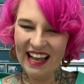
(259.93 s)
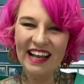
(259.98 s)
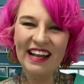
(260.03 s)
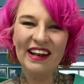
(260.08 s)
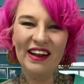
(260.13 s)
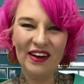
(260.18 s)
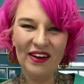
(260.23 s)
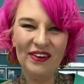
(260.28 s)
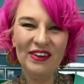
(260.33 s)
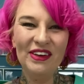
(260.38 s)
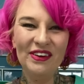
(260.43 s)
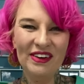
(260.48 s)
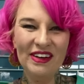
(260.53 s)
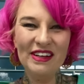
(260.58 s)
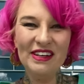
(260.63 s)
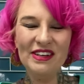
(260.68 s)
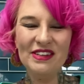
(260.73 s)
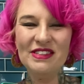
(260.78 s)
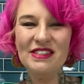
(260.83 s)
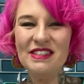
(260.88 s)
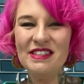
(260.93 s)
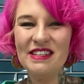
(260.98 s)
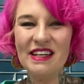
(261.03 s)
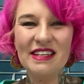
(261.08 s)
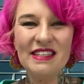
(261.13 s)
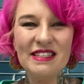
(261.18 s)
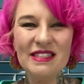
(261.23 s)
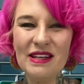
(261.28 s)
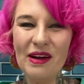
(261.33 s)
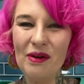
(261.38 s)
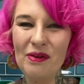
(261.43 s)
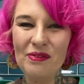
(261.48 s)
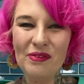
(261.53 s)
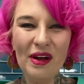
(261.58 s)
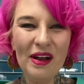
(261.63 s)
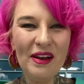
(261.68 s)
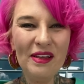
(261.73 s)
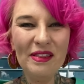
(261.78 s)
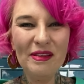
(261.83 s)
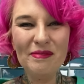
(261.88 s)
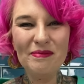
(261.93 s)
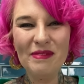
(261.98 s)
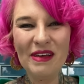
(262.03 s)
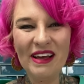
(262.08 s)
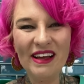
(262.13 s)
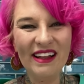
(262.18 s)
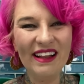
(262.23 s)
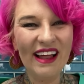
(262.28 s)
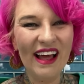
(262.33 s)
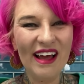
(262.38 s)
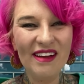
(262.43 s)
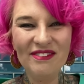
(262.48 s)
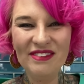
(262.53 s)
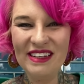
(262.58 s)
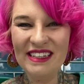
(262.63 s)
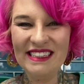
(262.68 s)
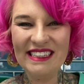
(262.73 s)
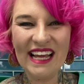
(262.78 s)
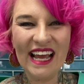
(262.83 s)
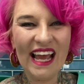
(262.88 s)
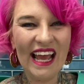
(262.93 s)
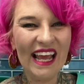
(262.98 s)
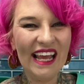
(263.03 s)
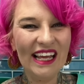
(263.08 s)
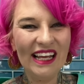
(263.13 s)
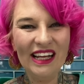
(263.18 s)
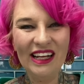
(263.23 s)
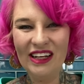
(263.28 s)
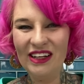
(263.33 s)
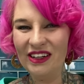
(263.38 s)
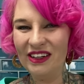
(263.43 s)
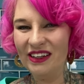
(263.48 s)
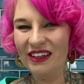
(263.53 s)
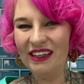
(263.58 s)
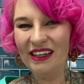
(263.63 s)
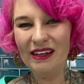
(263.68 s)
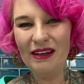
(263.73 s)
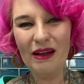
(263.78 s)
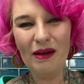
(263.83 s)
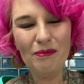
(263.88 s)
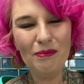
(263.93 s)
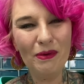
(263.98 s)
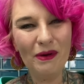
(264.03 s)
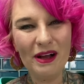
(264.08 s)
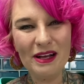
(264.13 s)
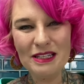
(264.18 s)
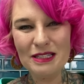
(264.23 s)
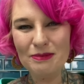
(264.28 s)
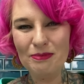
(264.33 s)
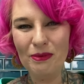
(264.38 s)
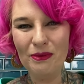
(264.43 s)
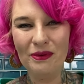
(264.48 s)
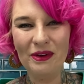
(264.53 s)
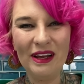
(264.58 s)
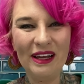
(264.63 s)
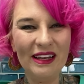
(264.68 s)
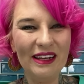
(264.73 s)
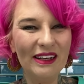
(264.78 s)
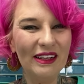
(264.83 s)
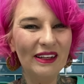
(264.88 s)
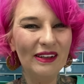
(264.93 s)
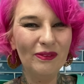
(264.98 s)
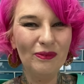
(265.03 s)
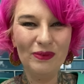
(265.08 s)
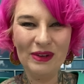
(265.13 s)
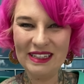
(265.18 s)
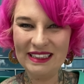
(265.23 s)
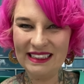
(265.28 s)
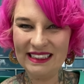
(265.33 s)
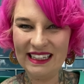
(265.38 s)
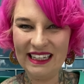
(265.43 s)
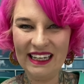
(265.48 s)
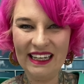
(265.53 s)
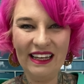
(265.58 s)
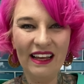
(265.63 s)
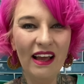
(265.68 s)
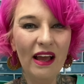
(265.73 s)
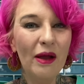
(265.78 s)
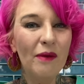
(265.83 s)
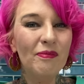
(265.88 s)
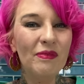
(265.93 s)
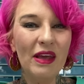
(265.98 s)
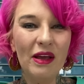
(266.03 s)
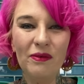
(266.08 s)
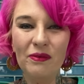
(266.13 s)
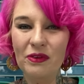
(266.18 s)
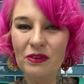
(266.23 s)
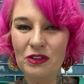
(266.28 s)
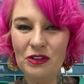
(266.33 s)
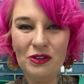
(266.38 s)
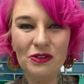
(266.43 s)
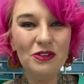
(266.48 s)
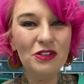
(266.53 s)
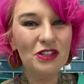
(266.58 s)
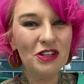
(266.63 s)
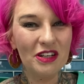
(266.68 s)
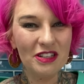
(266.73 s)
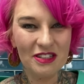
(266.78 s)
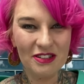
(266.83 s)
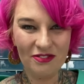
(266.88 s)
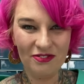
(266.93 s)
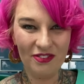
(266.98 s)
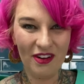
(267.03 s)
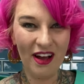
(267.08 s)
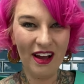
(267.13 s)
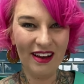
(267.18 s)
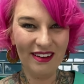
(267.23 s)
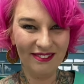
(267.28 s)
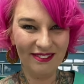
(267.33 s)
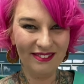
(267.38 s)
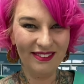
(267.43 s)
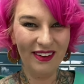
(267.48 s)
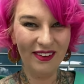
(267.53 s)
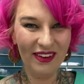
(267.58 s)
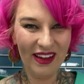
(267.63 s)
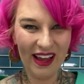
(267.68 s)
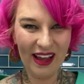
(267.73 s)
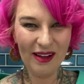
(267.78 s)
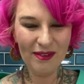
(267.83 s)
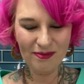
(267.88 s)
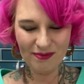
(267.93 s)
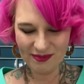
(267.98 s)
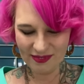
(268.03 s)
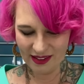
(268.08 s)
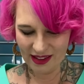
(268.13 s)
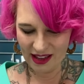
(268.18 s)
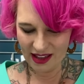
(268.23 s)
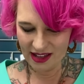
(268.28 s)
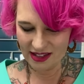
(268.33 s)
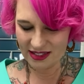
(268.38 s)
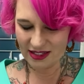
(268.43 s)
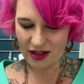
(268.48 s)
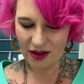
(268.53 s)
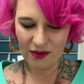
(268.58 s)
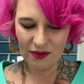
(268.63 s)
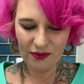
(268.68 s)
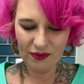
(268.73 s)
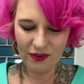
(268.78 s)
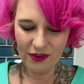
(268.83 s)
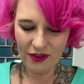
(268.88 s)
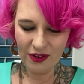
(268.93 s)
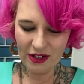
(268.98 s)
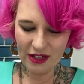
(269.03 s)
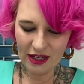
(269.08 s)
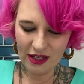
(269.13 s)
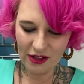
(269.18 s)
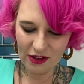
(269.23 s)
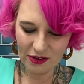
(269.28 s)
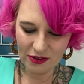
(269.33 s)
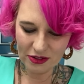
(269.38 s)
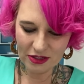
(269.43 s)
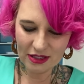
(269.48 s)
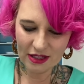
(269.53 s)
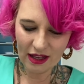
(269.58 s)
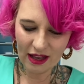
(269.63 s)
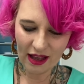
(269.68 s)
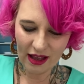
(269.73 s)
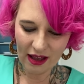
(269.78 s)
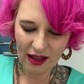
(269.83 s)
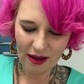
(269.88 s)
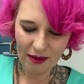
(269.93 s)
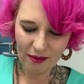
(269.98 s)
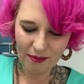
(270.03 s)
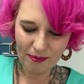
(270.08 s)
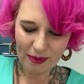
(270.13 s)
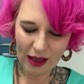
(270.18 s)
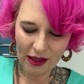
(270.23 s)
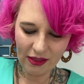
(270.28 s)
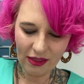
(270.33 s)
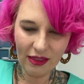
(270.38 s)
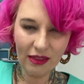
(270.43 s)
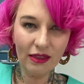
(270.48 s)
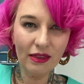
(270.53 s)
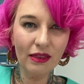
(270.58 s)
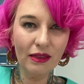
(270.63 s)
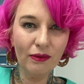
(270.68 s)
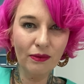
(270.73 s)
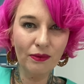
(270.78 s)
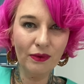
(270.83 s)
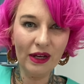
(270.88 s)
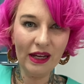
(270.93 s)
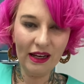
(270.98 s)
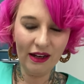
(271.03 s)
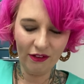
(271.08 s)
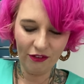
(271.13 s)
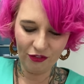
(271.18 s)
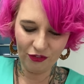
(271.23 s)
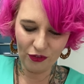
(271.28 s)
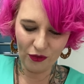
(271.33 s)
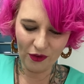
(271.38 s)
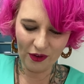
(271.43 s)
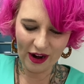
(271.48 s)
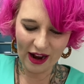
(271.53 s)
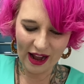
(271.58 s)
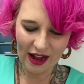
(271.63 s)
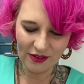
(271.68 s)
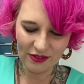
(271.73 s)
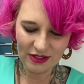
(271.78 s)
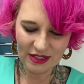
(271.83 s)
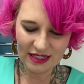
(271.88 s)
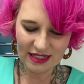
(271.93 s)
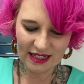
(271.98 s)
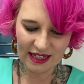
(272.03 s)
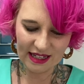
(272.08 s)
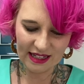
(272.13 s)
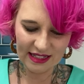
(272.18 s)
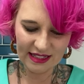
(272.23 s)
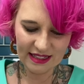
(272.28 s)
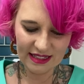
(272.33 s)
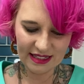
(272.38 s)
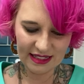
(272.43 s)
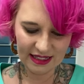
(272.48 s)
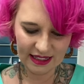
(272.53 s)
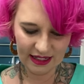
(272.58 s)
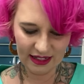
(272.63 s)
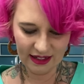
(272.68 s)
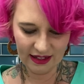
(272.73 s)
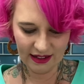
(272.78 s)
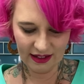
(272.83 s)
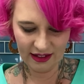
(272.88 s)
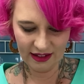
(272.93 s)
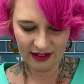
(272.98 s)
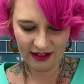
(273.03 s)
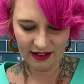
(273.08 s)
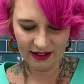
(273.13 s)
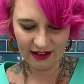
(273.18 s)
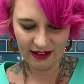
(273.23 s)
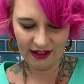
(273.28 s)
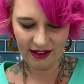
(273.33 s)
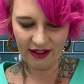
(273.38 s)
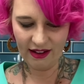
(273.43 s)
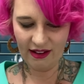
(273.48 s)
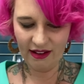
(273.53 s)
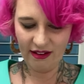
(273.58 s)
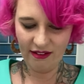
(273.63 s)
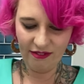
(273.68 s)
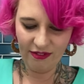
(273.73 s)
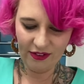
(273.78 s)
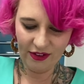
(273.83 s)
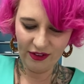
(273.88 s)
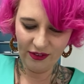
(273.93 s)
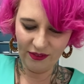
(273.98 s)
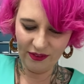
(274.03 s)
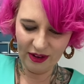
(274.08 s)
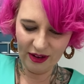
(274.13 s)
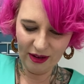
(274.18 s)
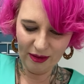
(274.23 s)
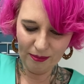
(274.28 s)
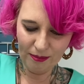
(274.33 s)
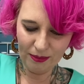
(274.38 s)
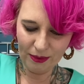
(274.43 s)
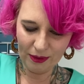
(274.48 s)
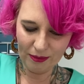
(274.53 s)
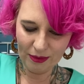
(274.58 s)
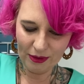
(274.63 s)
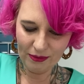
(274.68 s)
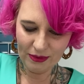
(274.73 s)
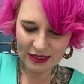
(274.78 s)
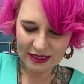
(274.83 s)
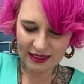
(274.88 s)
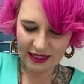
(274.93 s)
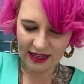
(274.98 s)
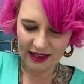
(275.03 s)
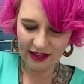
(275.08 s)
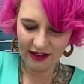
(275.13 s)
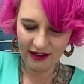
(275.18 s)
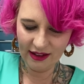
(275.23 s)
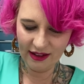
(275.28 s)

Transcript: No, you can use just a run-of-the-mill, everyday, good price point whiskey. It will do just fine, okay? So we're going to use about 3 to 4 ounces of your bourbon whiskey.